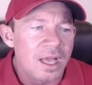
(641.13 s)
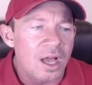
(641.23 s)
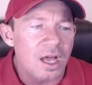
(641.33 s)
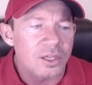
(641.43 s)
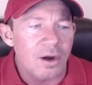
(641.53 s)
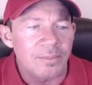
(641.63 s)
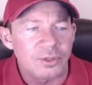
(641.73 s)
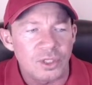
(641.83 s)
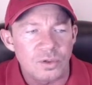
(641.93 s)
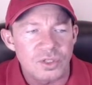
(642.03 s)
Uh, you're
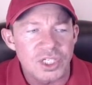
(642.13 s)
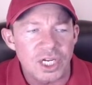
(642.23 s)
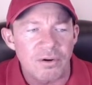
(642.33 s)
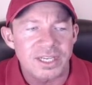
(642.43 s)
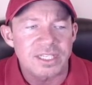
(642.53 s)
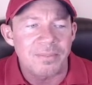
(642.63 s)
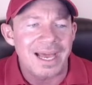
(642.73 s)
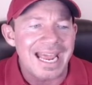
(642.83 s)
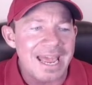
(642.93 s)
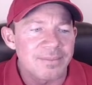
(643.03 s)
able to use G R S to
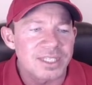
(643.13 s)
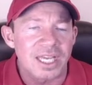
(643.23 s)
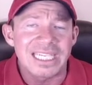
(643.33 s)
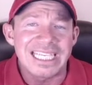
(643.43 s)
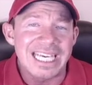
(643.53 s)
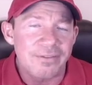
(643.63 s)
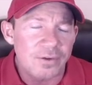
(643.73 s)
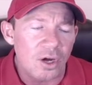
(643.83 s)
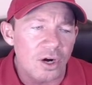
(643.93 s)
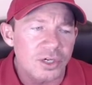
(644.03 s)
buy Amazon
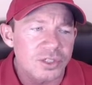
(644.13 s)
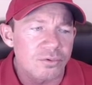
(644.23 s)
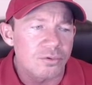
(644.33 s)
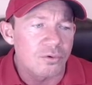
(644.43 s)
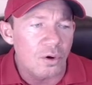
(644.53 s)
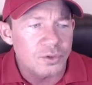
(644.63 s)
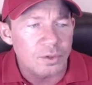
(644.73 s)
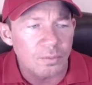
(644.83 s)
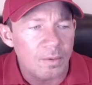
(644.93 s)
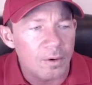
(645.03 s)
gift cards through Groestle